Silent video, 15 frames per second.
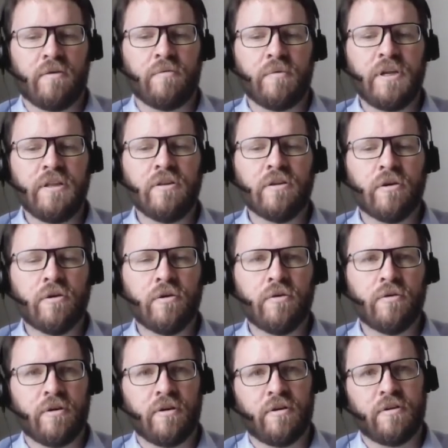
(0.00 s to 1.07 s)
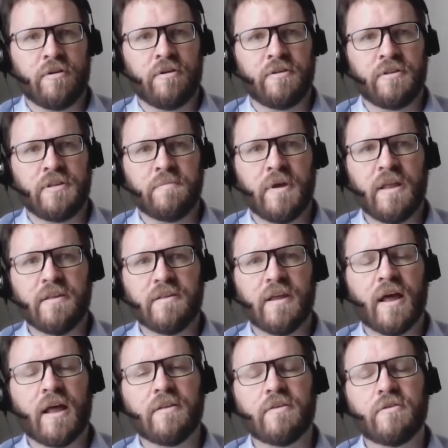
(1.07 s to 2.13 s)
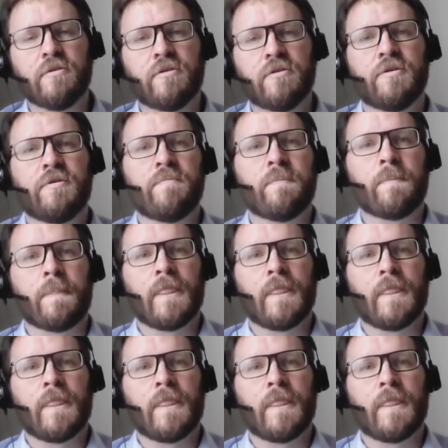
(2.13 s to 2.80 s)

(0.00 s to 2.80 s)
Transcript: we know demand that